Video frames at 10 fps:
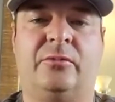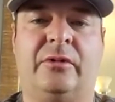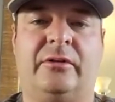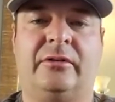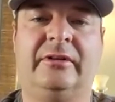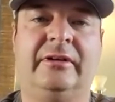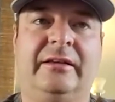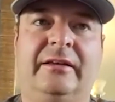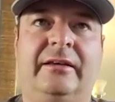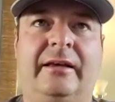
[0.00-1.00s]
Well,
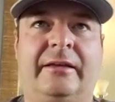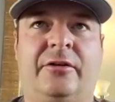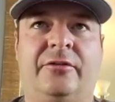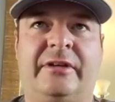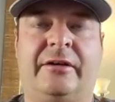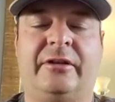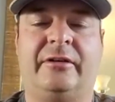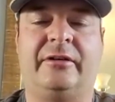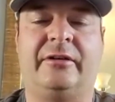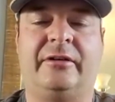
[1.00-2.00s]
it turns out that
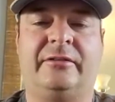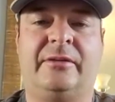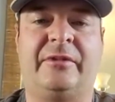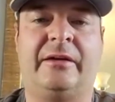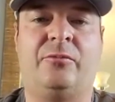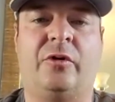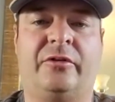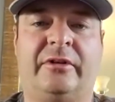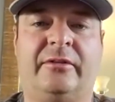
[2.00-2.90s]
some of them weren't